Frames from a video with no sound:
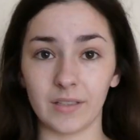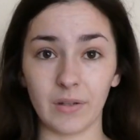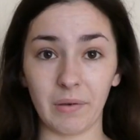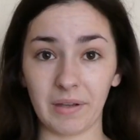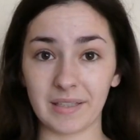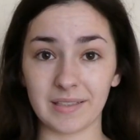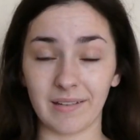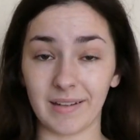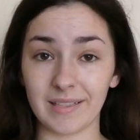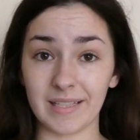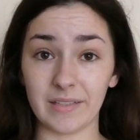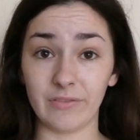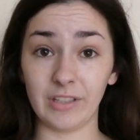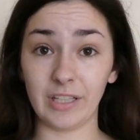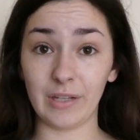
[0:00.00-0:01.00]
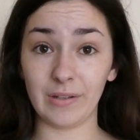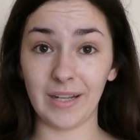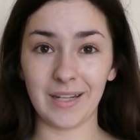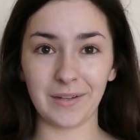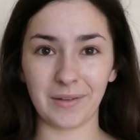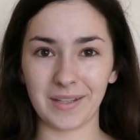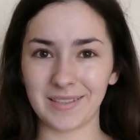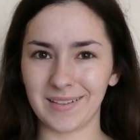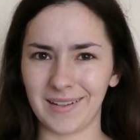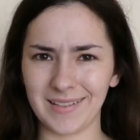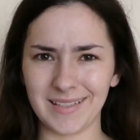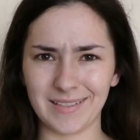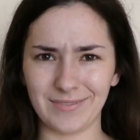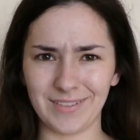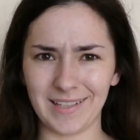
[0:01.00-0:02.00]
Not excited for uni, not
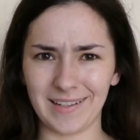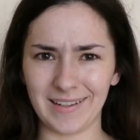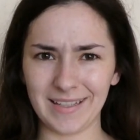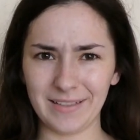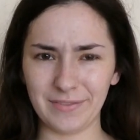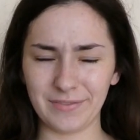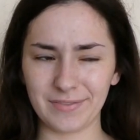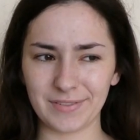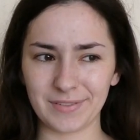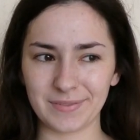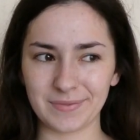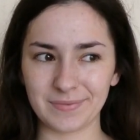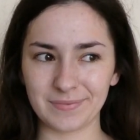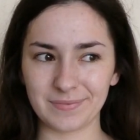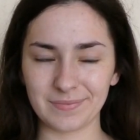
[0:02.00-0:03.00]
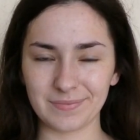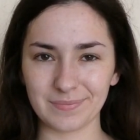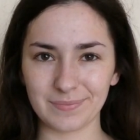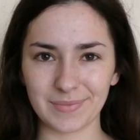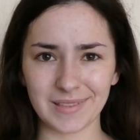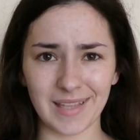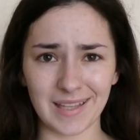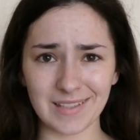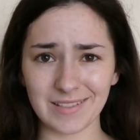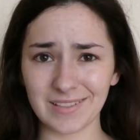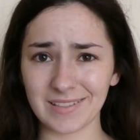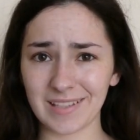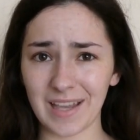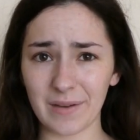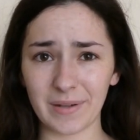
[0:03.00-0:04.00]
excited for life. But that's
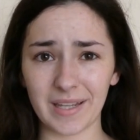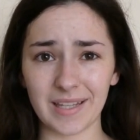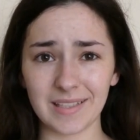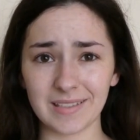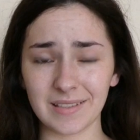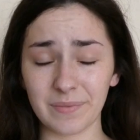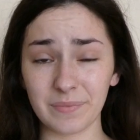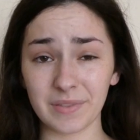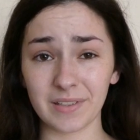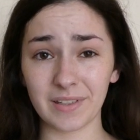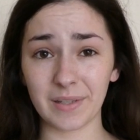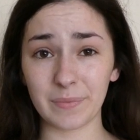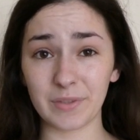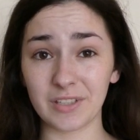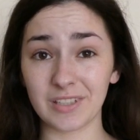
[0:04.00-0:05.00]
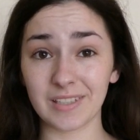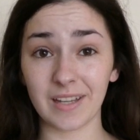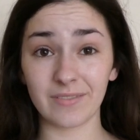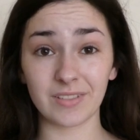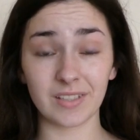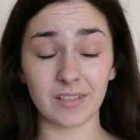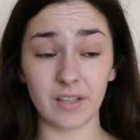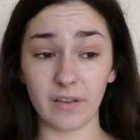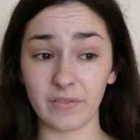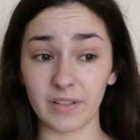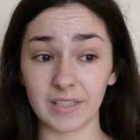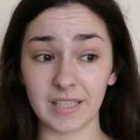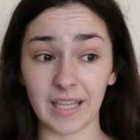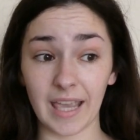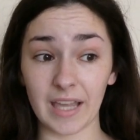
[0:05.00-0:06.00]
just how it is sometimes. You just have to
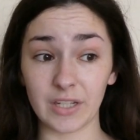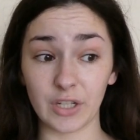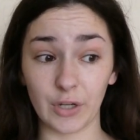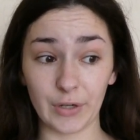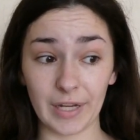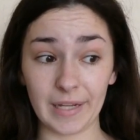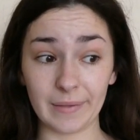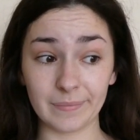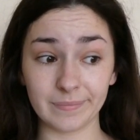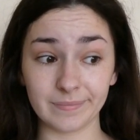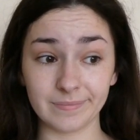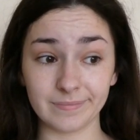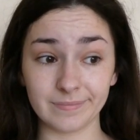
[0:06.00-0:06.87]
suffer to get a degree.